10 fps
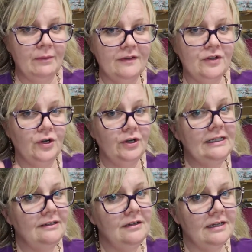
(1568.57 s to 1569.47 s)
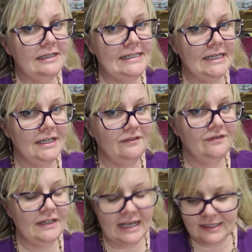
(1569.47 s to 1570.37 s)
I've got a little idea for
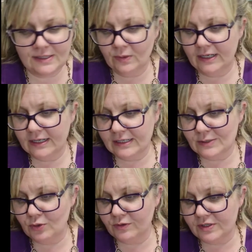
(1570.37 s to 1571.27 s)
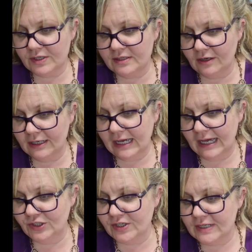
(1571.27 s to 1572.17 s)
next week as we're on to
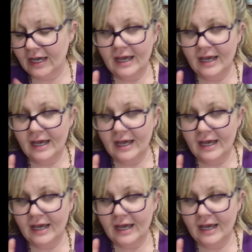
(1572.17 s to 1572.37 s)
Suncatchers.